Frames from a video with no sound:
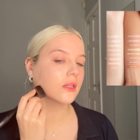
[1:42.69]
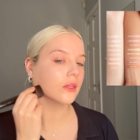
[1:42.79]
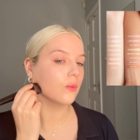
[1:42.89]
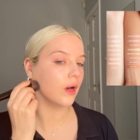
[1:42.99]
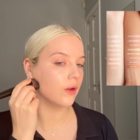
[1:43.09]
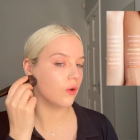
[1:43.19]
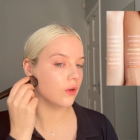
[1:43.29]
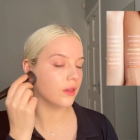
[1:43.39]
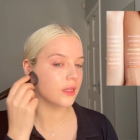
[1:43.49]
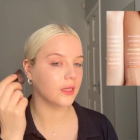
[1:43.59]
the one
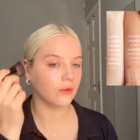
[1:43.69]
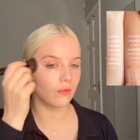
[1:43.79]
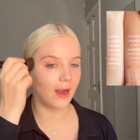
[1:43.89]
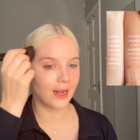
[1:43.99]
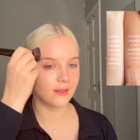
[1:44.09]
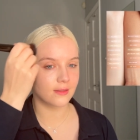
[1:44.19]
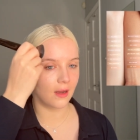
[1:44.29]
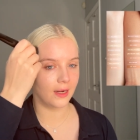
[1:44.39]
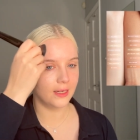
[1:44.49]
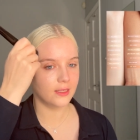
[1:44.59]
on the right hand
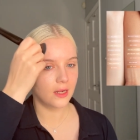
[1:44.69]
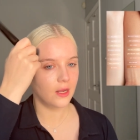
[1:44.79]
side,